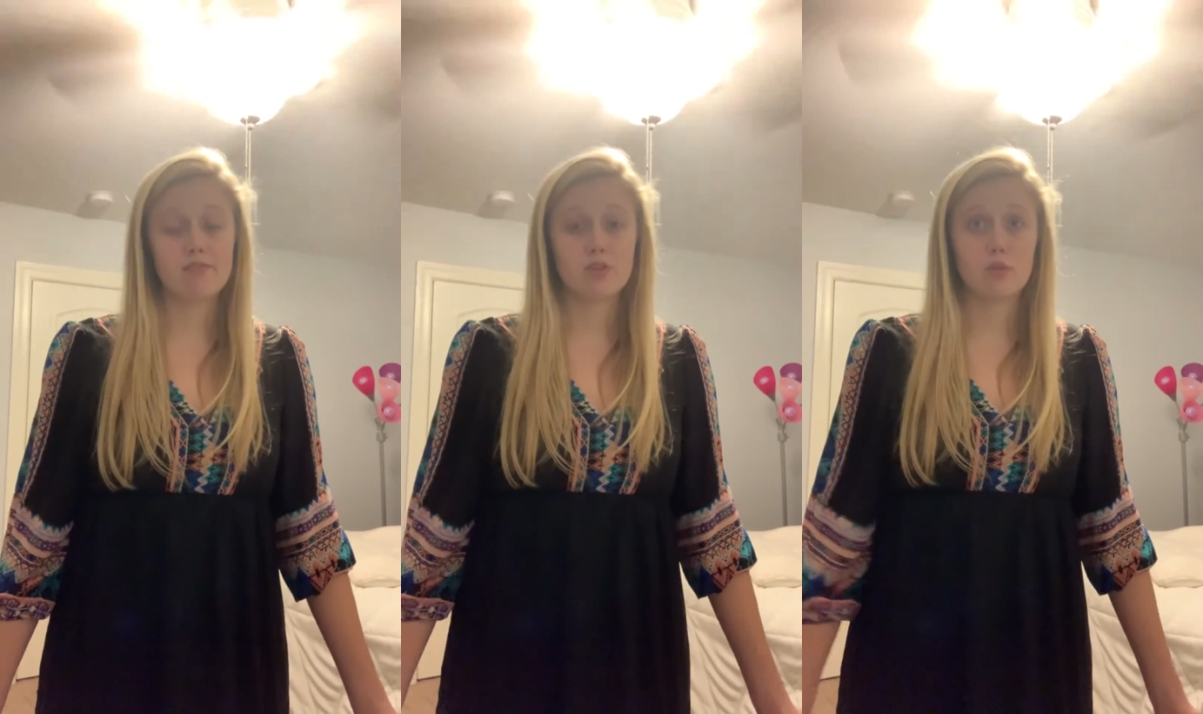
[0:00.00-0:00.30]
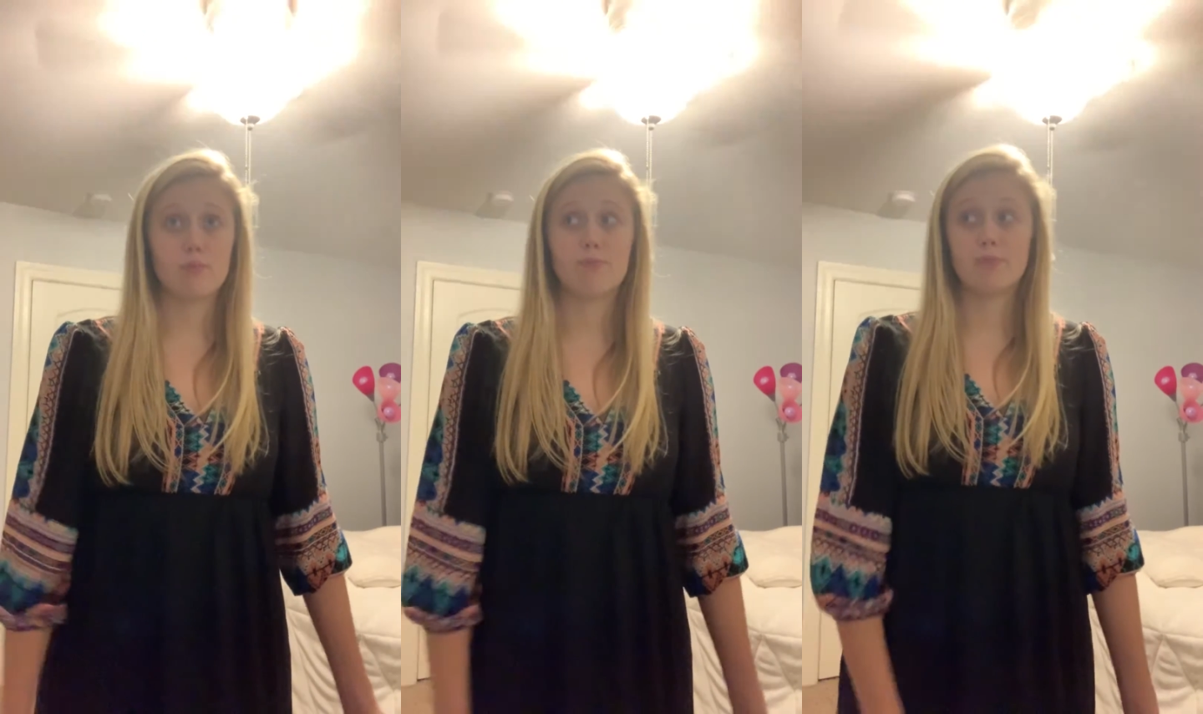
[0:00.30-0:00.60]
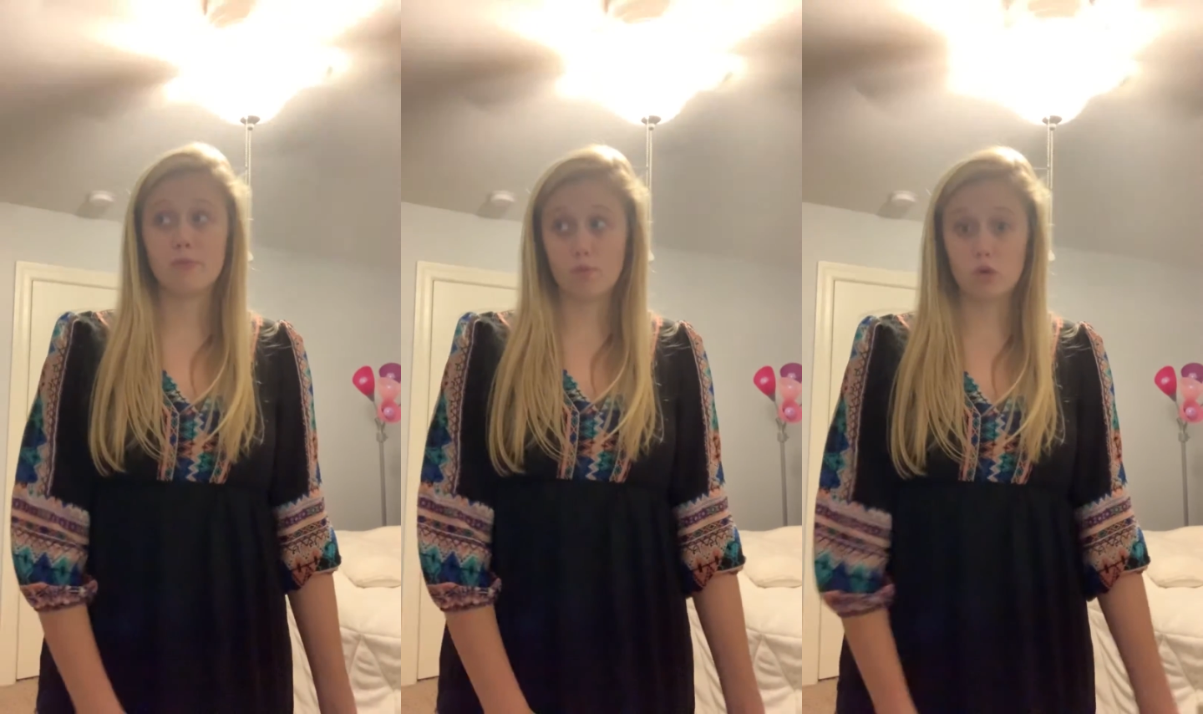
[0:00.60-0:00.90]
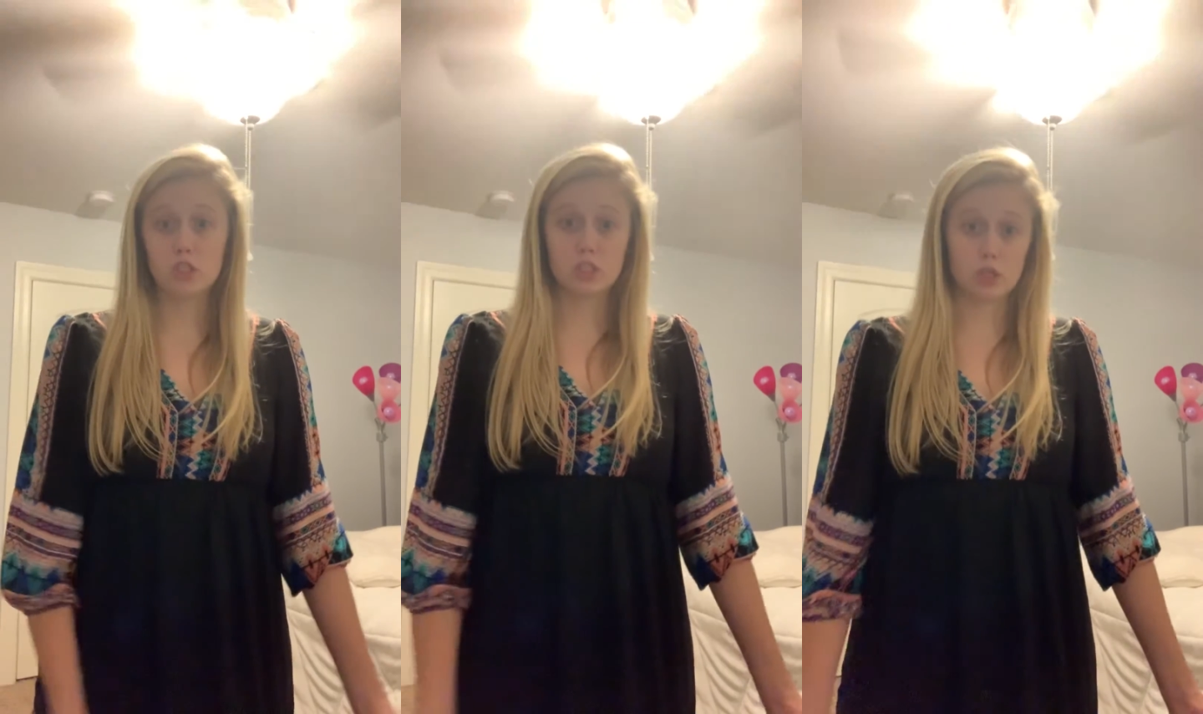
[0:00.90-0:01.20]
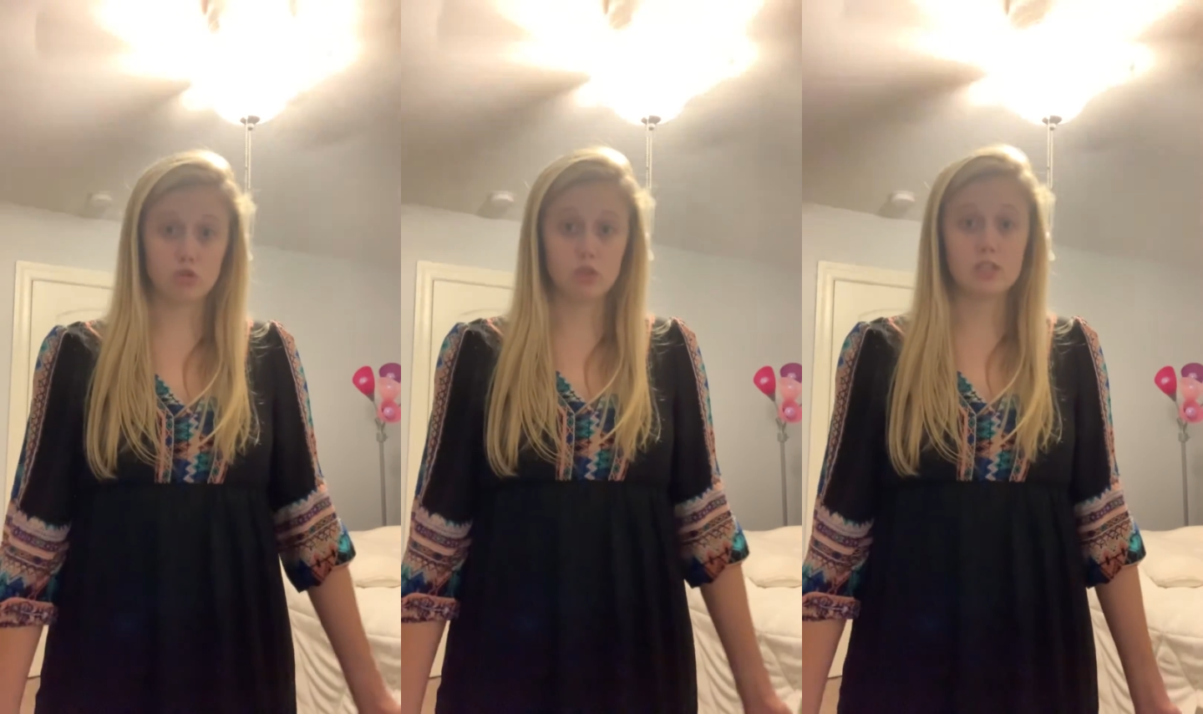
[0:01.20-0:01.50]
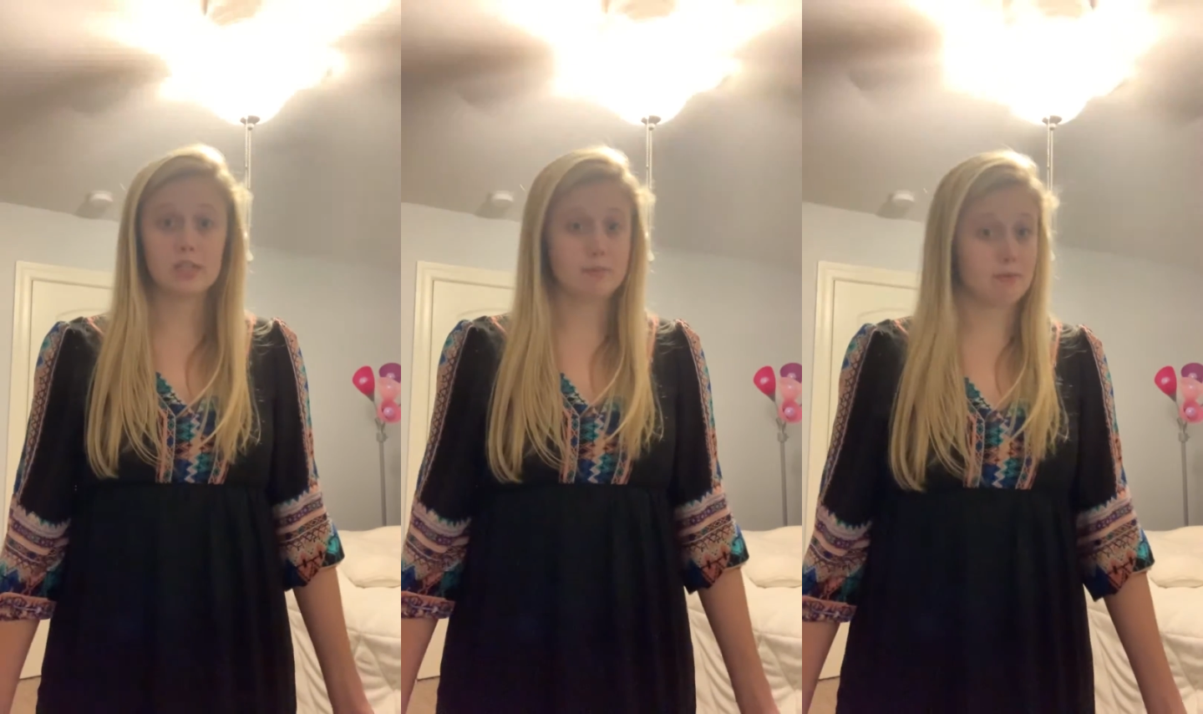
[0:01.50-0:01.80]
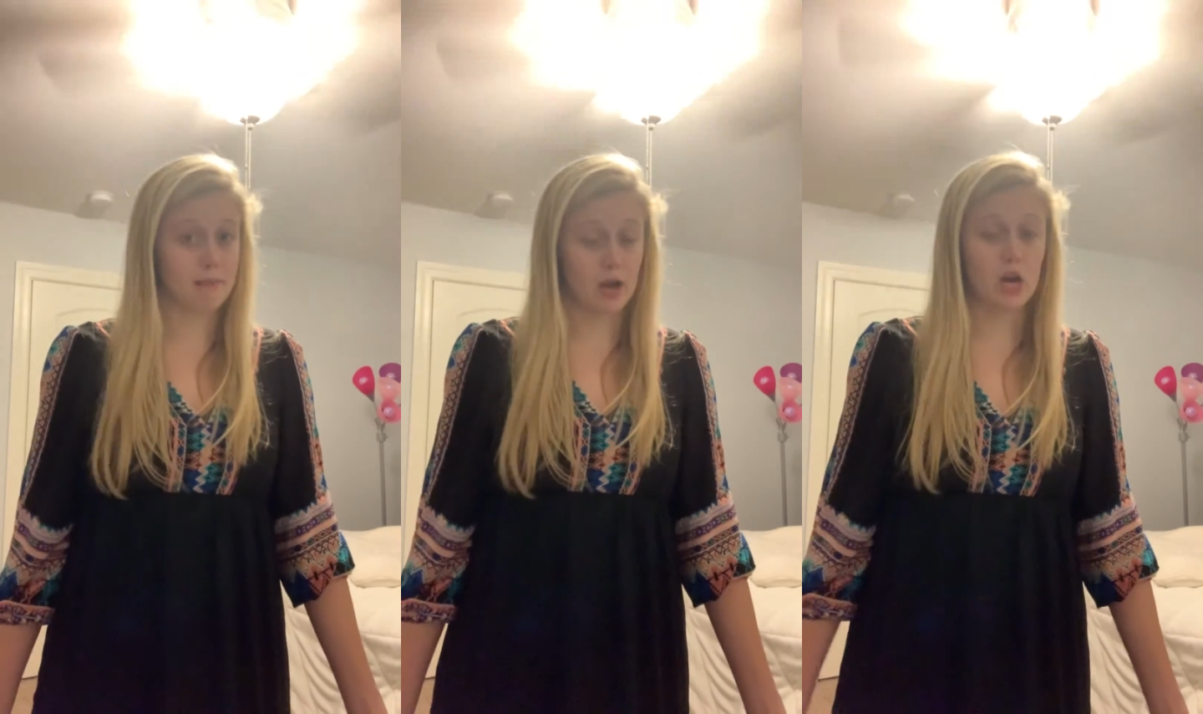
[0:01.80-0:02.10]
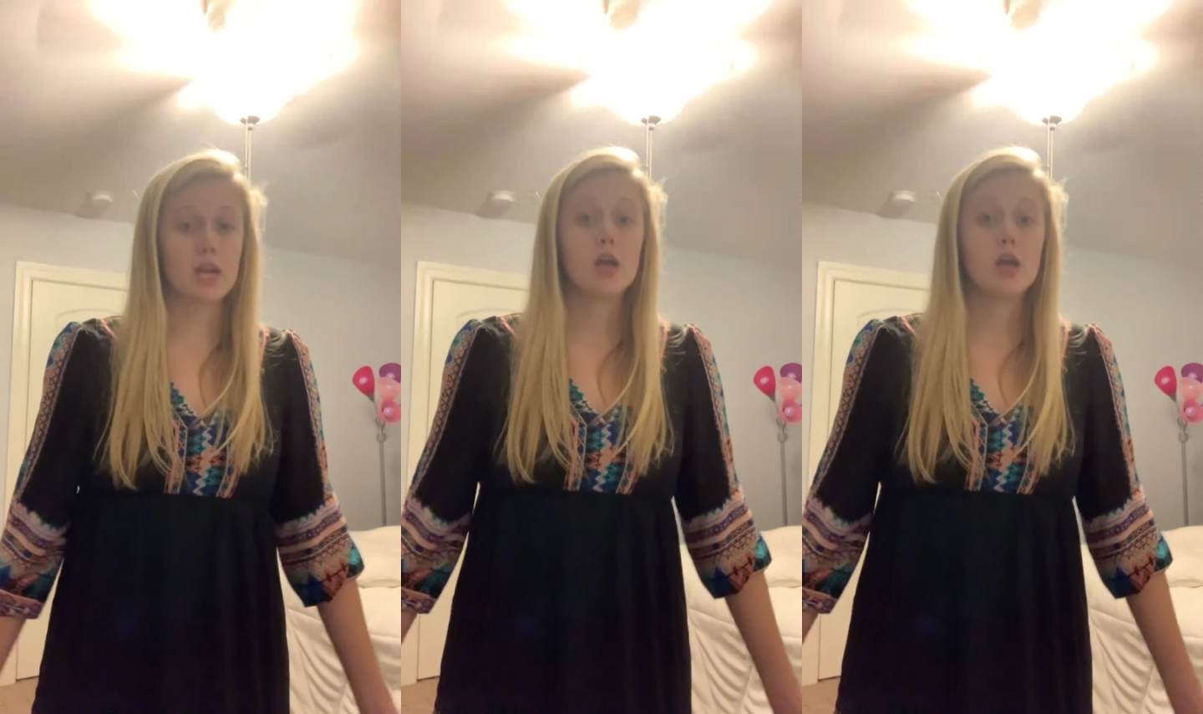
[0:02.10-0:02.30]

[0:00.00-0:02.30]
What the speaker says: to force children to be married.